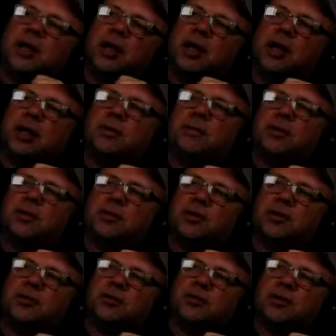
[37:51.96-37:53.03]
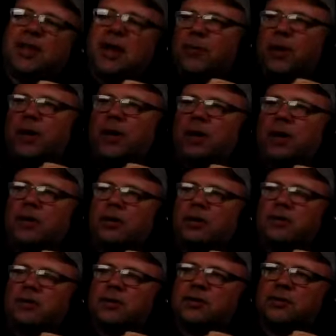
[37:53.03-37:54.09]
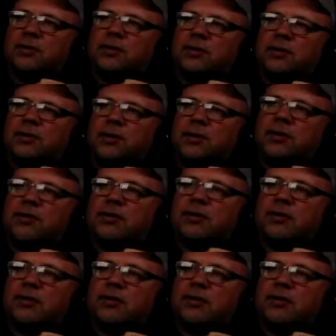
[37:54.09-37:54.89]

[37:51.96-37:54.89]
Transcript: if it turns that way, just